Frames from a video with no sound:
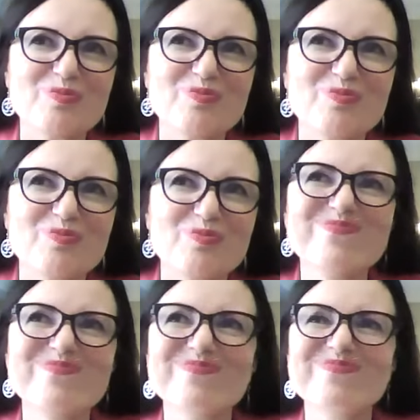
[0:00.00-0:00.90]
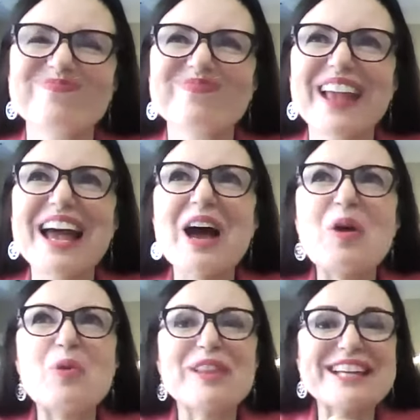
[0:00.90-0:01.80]

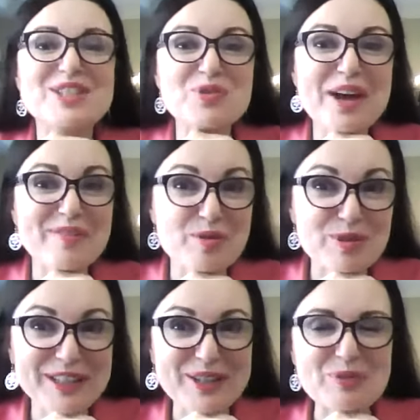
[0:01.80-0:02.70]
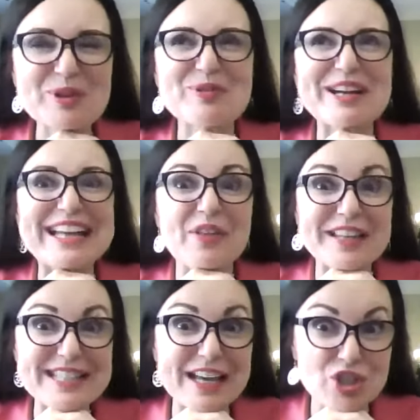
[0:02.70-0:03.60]
Well, I do have a really good one right now
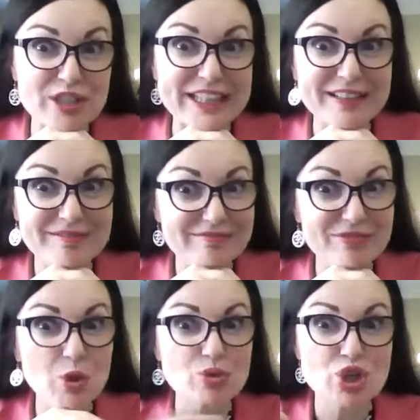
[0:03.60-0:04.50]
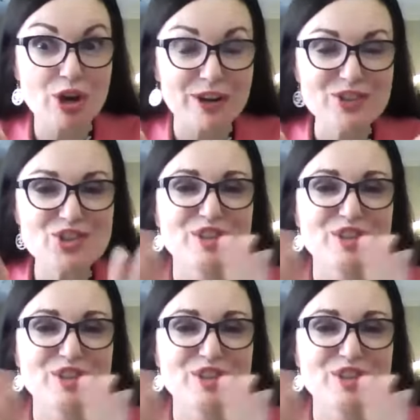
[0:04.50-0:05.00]
that's actually no charge.